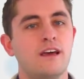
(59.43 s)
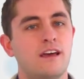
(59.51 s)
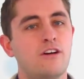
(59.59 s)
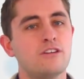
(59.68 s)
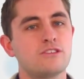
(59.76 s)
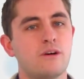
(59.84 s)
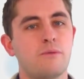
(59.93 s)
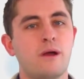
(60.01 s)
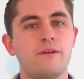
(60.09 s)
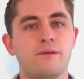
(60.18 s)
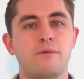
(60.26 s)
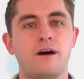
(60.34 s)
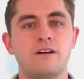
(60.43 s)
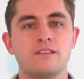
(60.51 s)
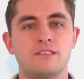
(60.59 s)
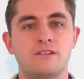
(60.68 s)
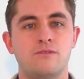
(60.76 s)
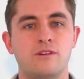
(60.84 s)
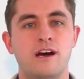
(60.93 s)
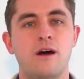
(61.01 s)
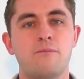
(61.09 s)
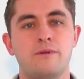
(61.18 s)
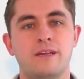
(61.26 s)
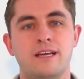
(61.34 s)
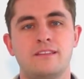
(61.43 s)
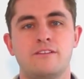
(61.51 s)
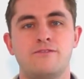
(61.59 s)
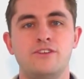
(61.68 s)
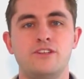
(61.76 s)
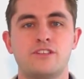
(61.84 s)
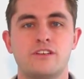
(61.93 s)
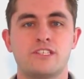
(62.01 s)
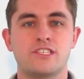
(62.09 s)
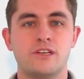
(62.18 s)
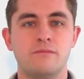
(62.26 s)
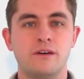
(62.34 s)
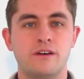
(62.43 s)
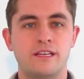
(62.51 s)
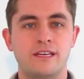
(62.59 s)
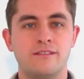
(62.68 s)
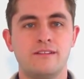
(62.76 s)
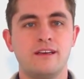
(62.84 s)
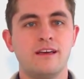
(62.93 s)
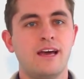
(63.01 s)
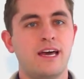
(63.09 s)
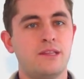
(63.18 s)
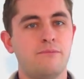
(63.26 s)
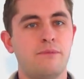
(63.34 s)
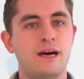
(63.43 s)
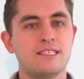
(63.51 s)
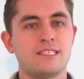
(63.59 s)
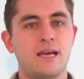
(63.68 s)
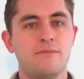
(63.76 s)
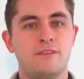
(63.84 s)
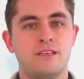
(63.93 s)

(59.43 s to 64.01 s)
and also a permanent policy will help protect their future insurability, and the best type of